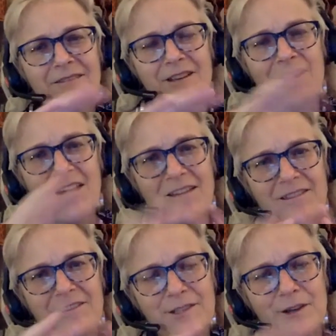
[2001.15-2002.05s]
the
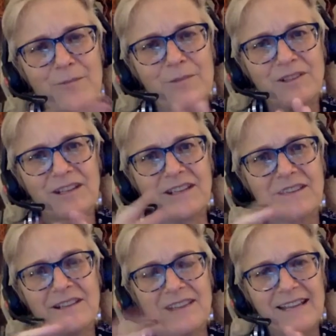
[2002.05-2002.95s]
Gothics start building in the
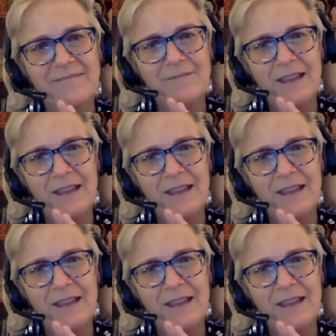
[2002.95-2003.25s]
late